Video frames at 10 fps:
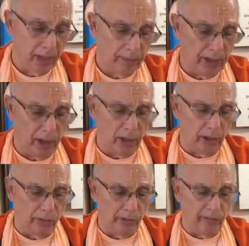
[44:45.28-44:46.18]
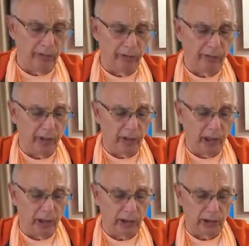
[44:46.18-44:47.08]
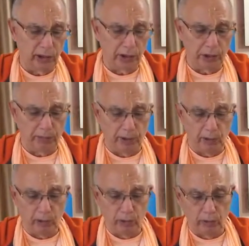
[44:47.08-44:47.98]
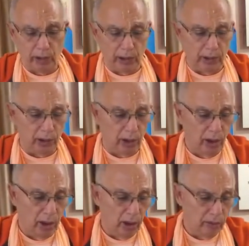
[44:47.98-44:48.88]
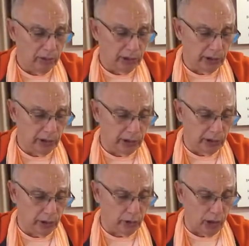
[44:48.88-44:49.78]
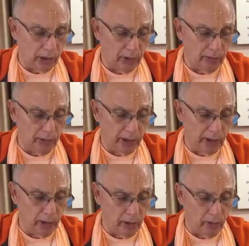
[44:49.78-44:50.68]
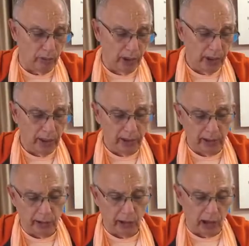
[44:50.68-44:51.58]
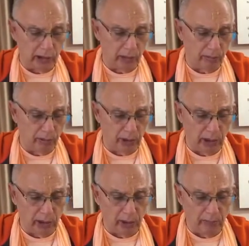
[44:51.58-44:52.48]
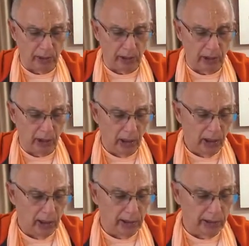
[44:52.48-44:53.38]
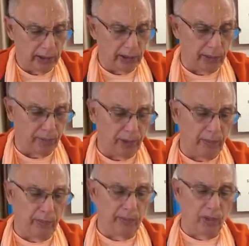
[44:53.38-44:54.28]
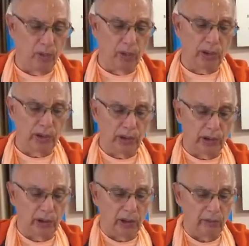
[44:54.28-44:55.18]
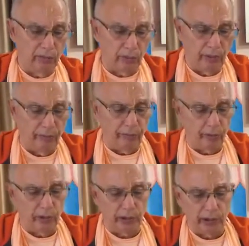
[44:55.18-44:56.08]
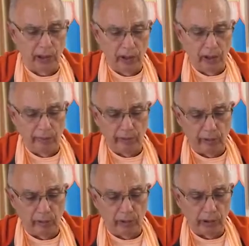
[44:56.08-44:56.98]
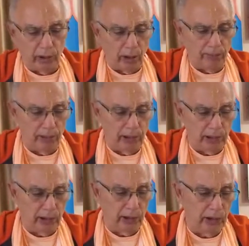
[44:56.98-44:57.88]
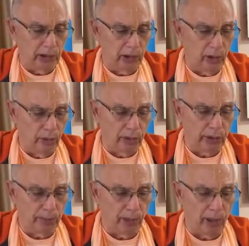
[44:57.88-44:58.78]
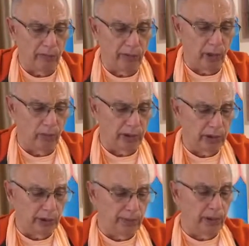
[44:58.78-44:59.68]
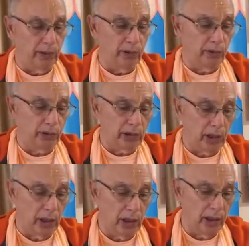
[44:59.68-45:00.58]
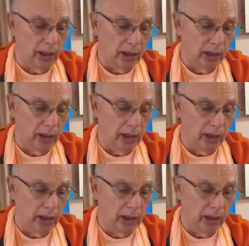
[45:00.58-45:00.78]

Beyond the river Viraj is the spiritual nature, which is indestructible, eternal, inexhaustible, and unlimited. It is the supreme abode consisting of 3/4 of the Lord's opulence. It is known as Paravyoma, the spiritual sky.